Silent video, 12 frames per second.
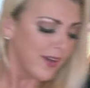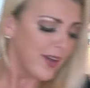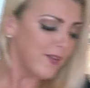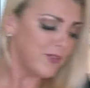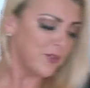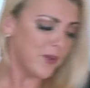
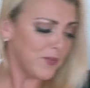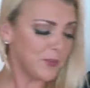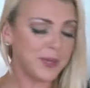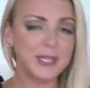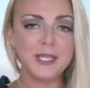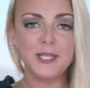If you've ever
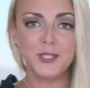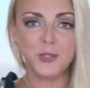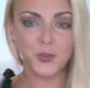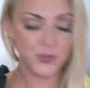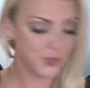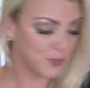made these
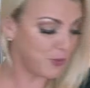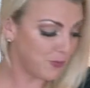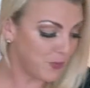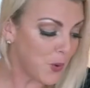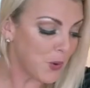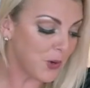noodles
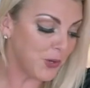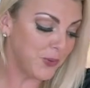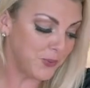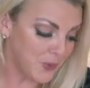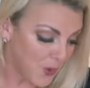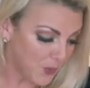before,
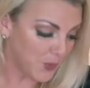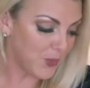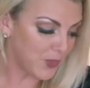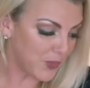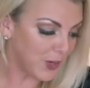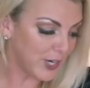you know
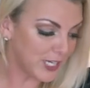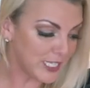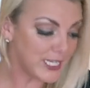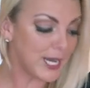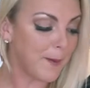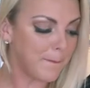that they're
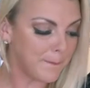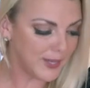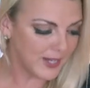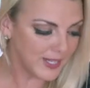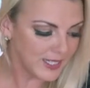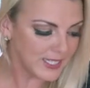gonna take
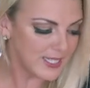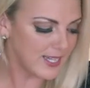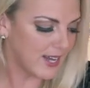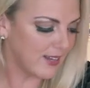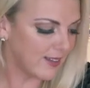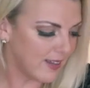minutes
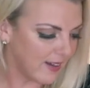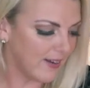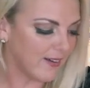and they